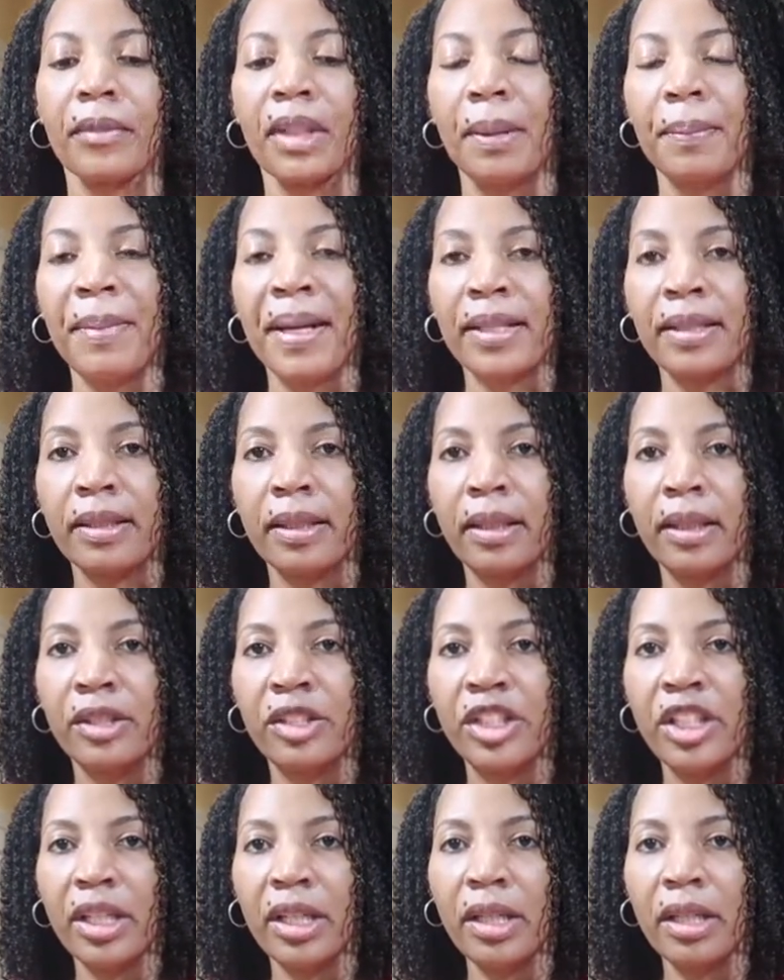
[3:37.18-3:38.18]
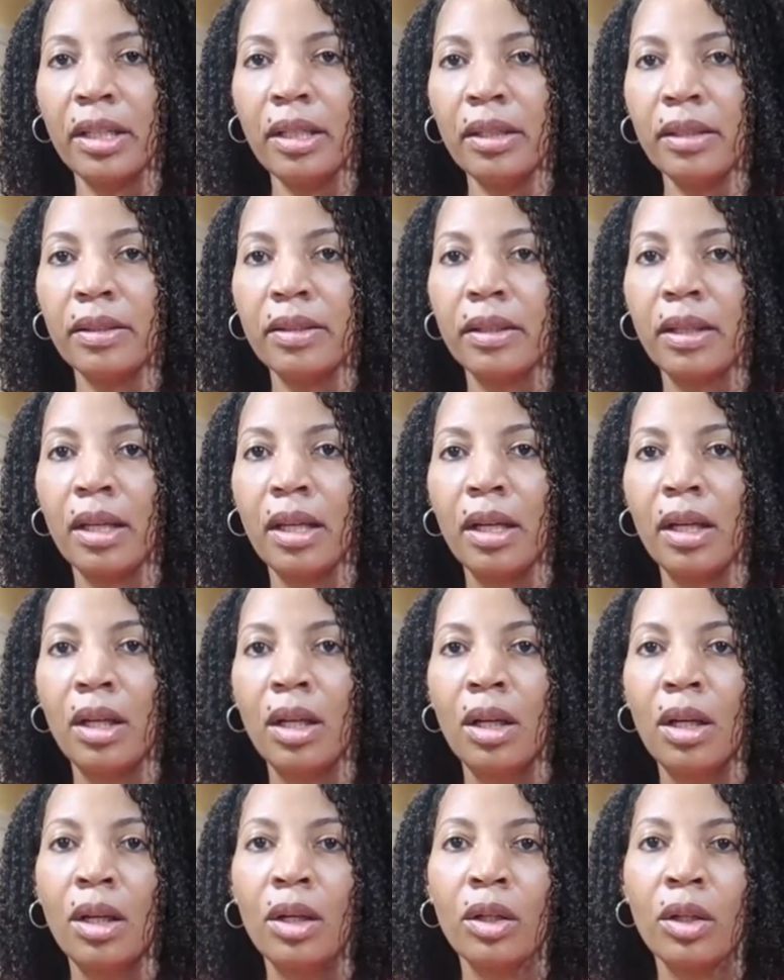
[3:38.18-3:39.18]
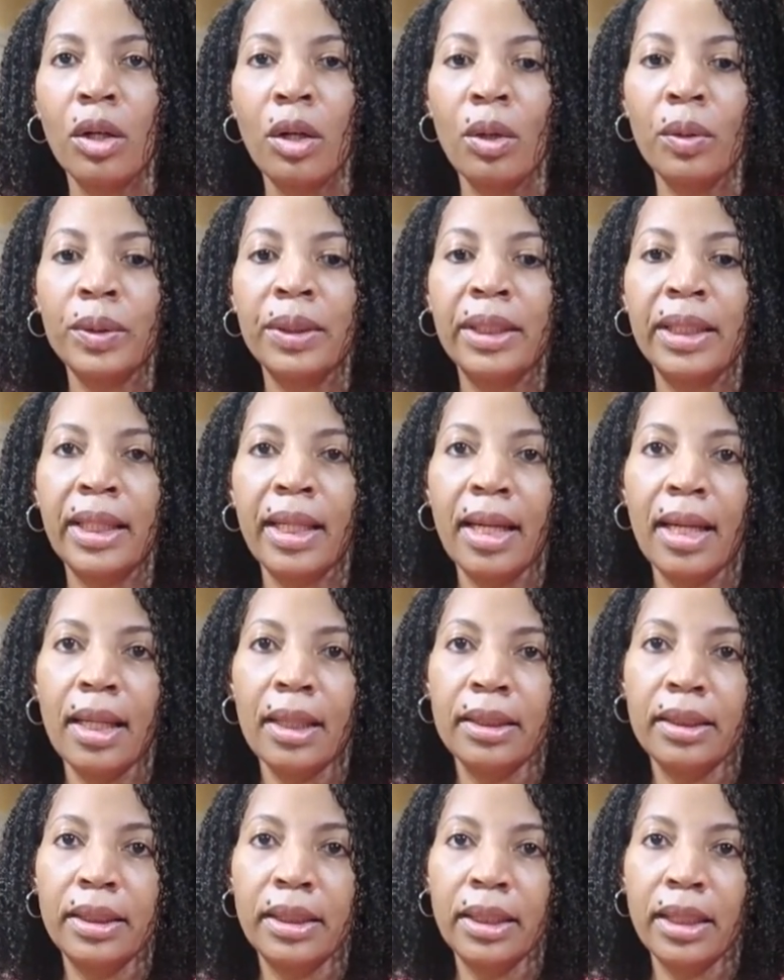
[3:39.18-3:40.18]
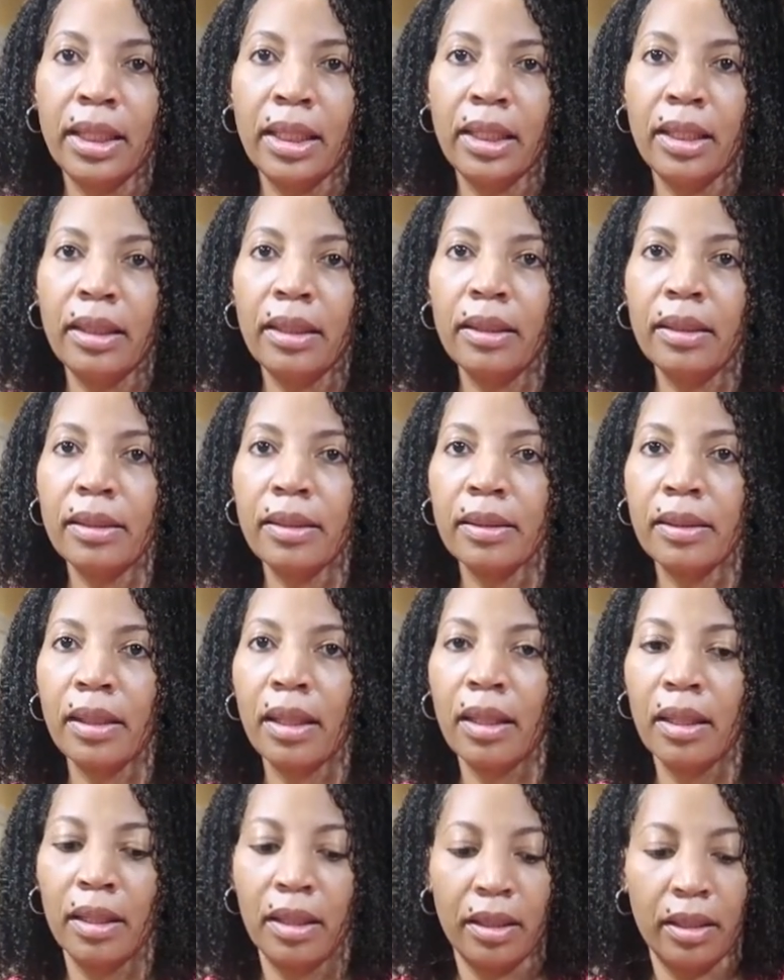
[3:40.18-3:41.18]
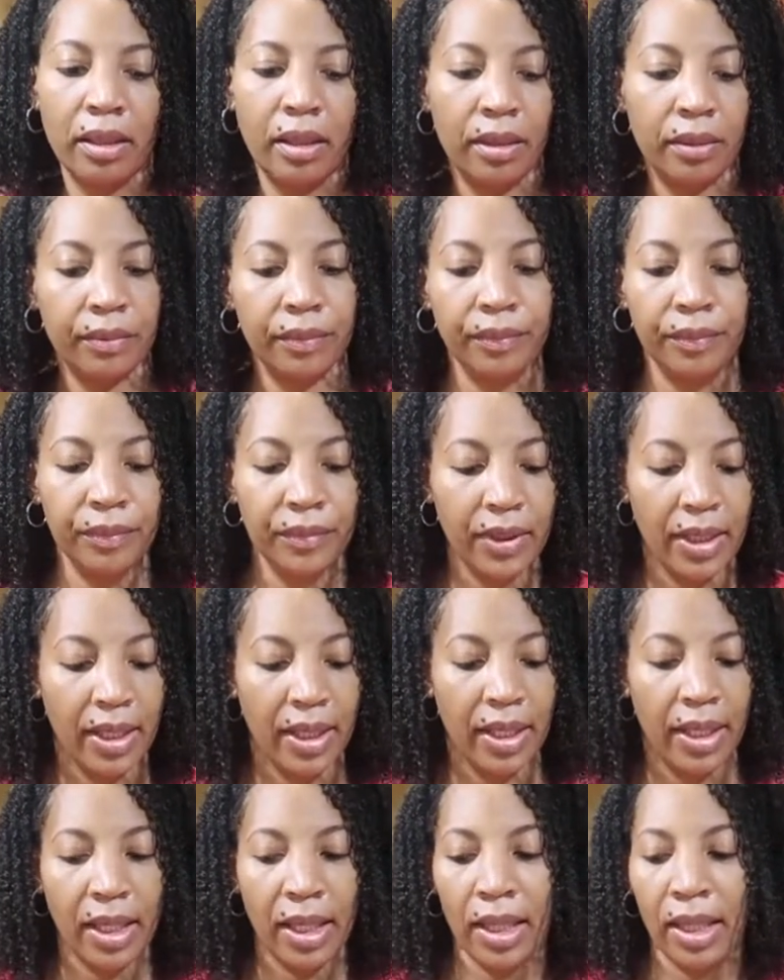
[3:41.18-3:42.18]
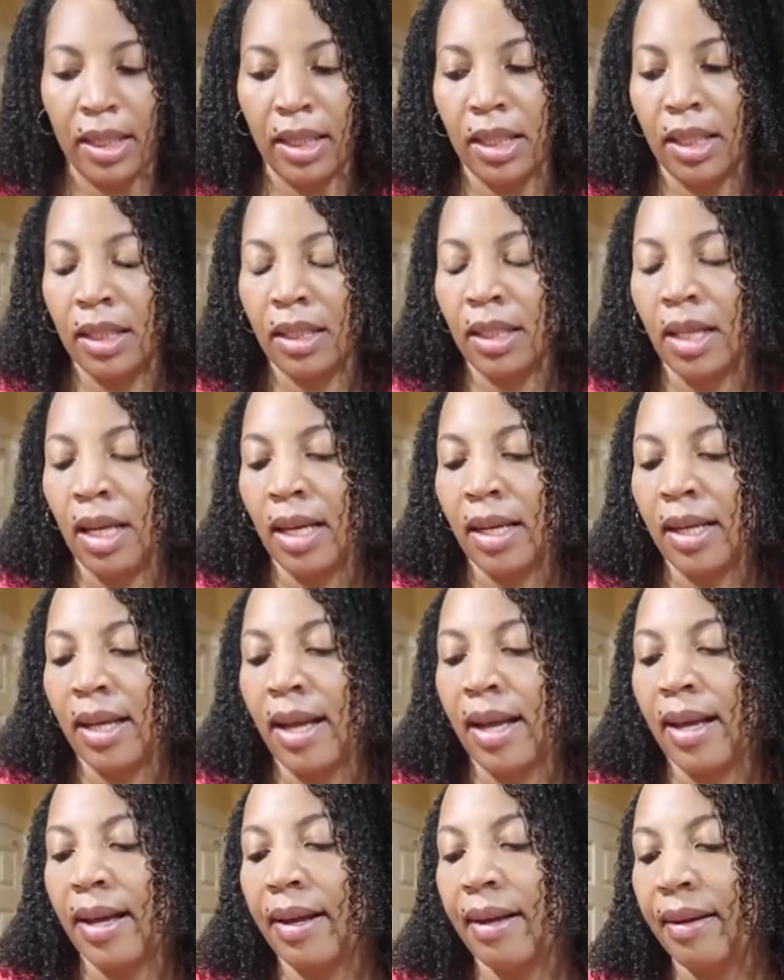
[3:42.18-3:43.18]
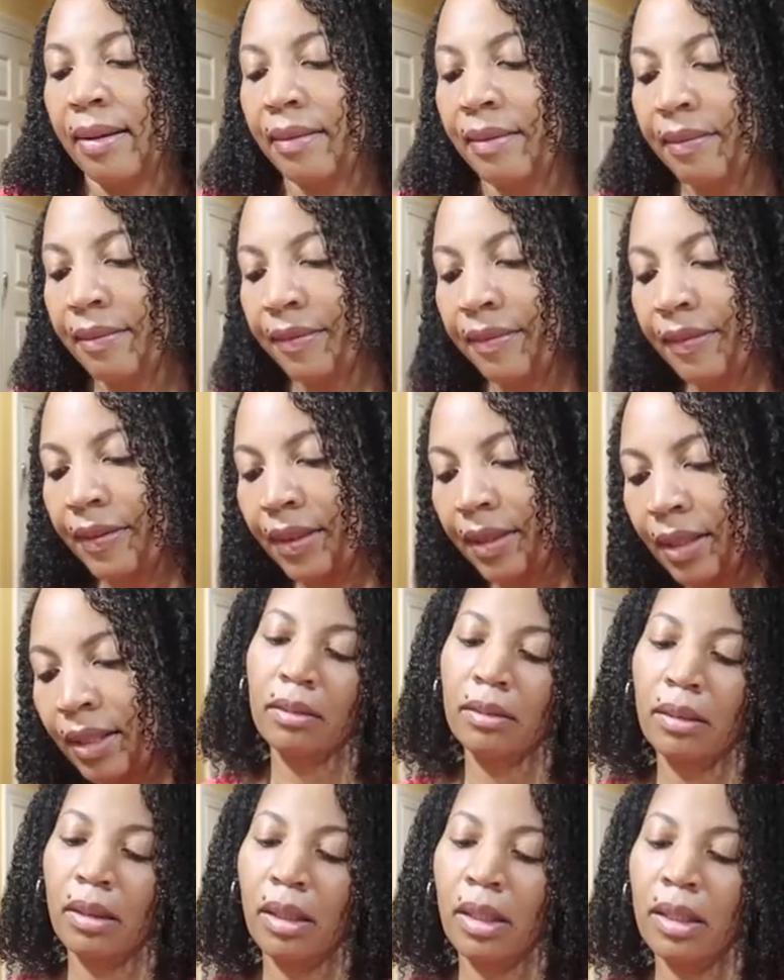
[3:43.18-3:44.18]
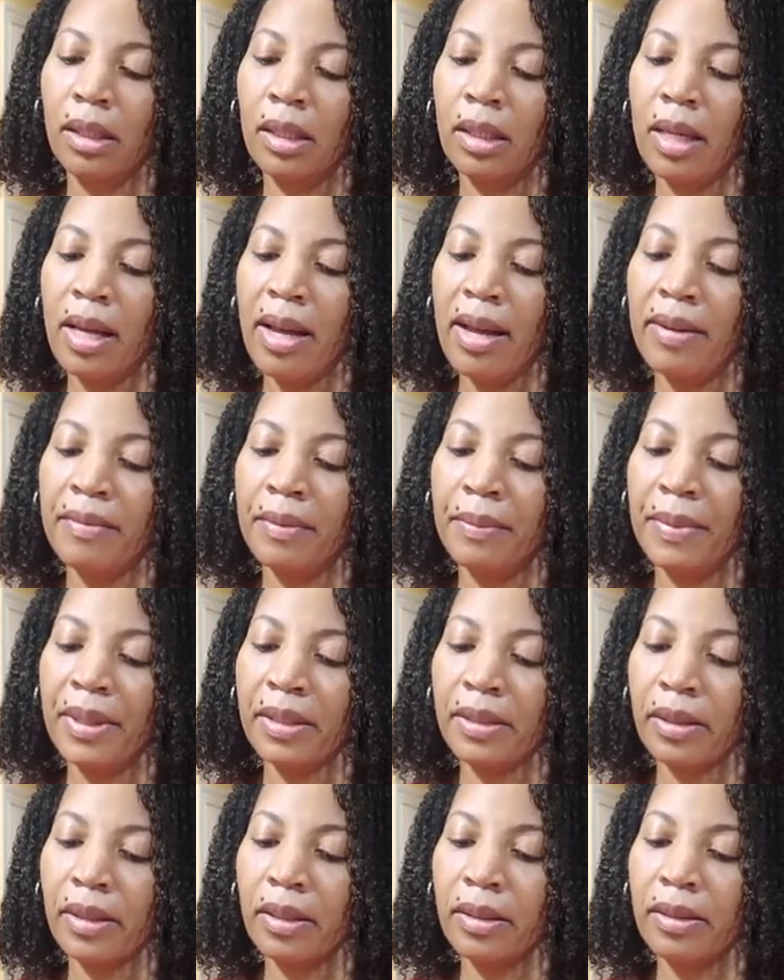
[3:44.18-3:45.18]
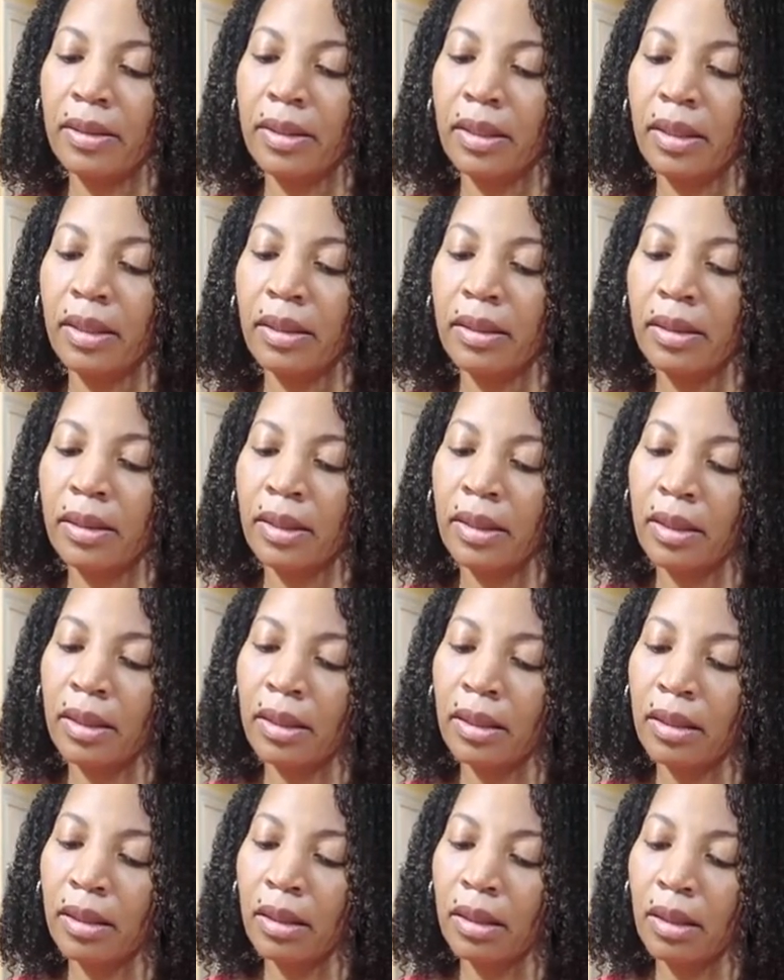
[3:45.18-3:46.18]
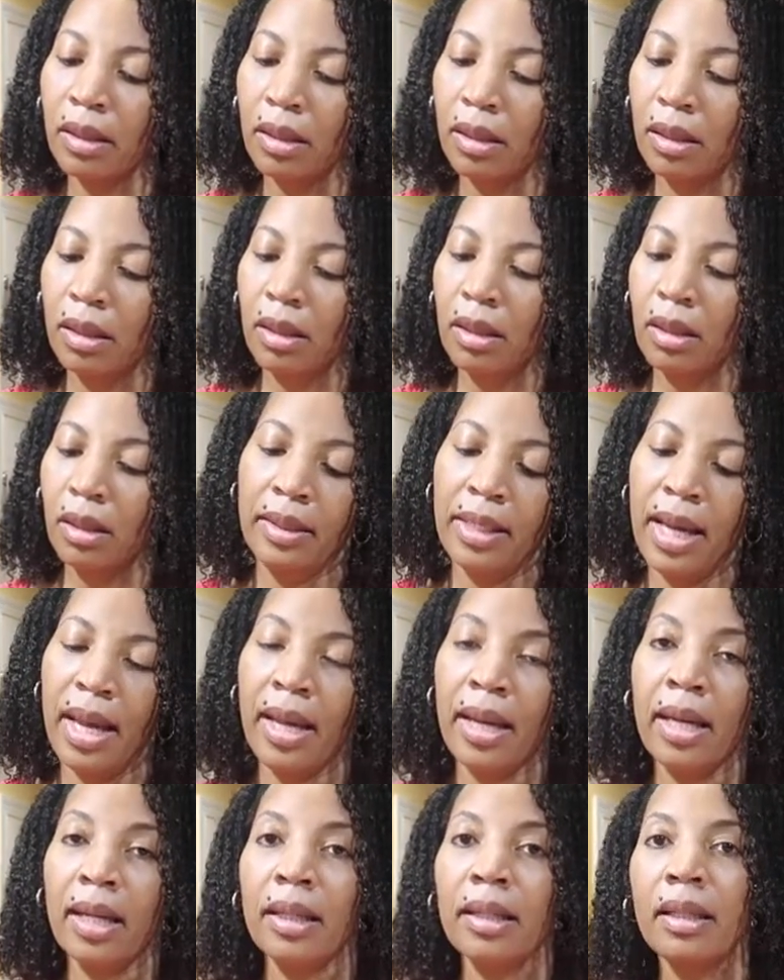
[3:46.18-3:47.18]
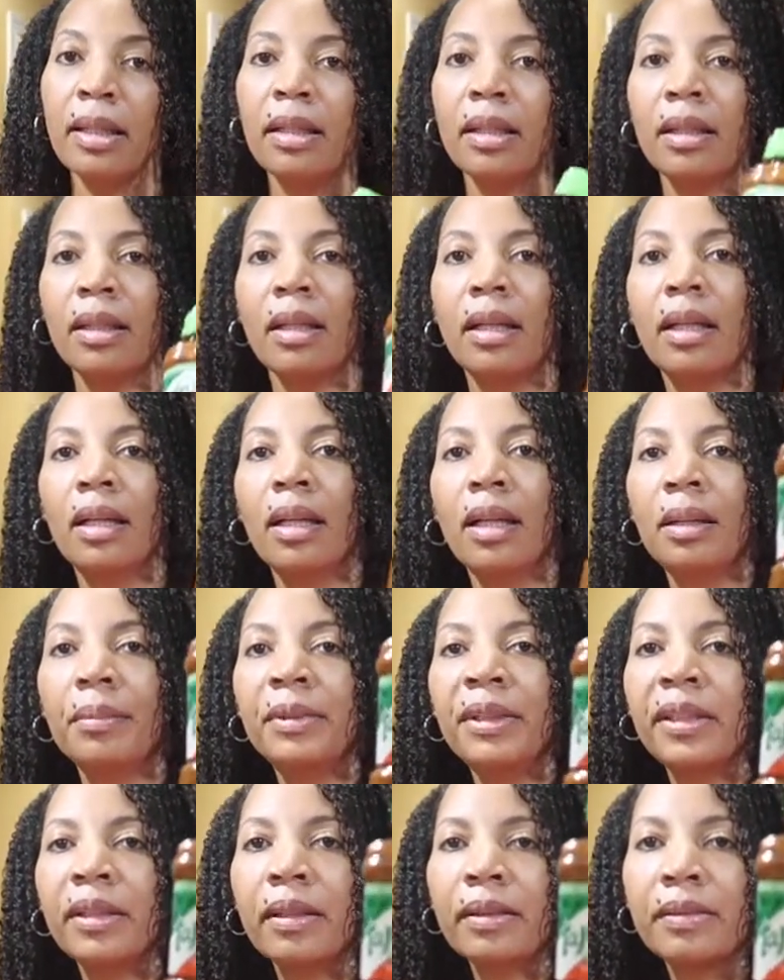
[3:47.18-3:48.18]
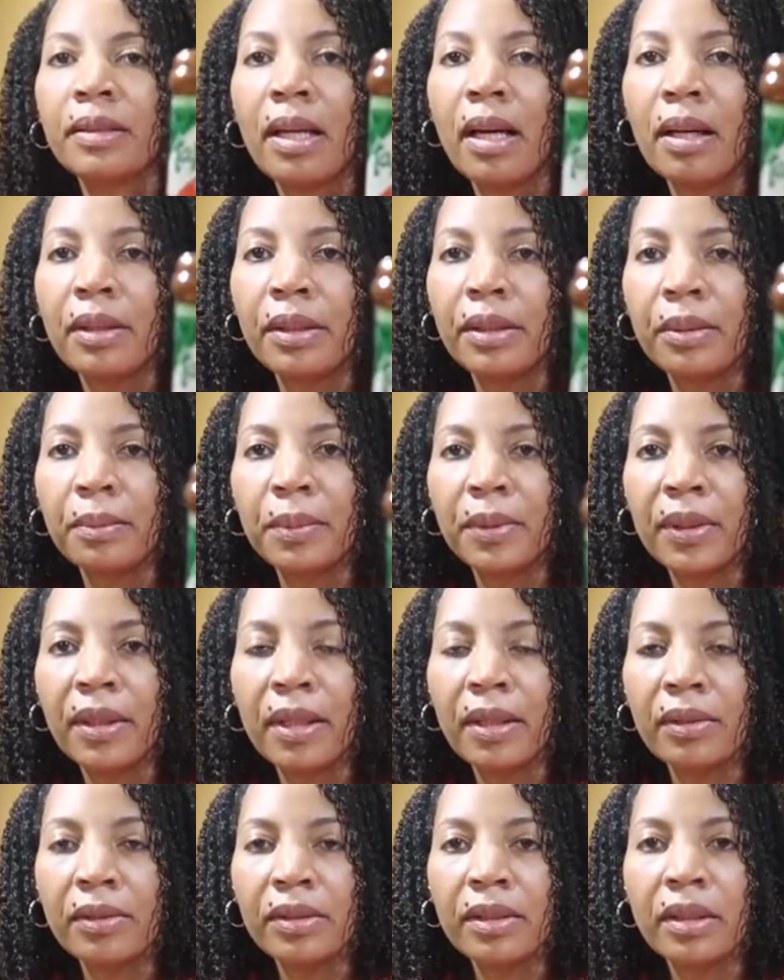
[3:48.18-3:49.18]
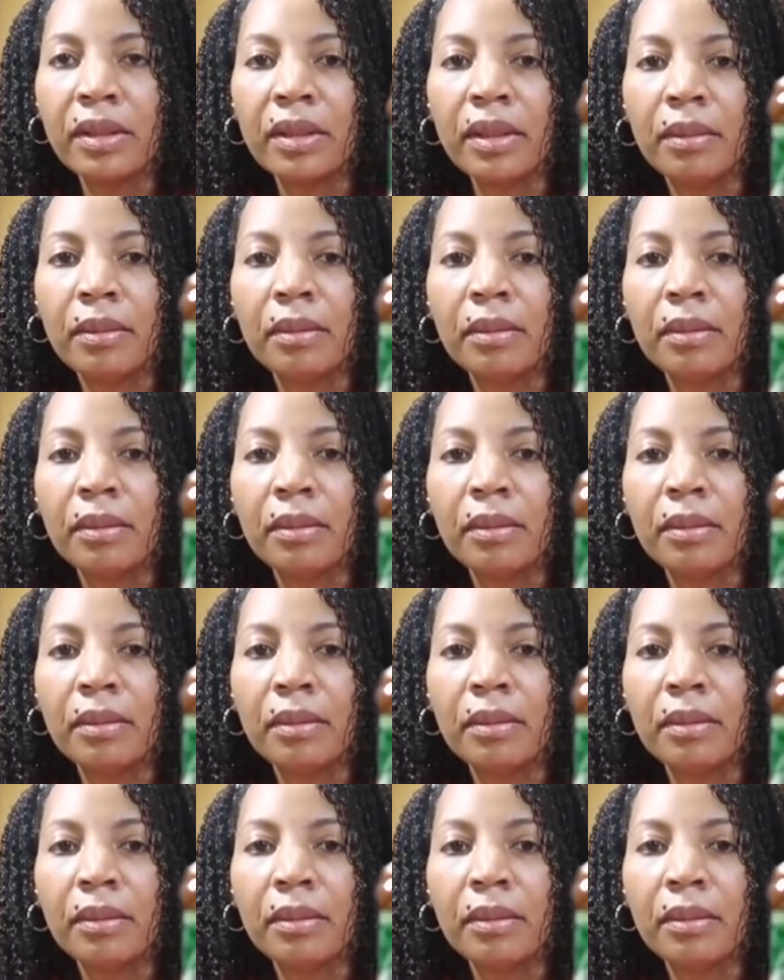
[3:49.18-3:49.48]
Mexican cheese, cotija cheese, and then I have a Mexican seasoning, cayenne. I believe that's how you pronounce it.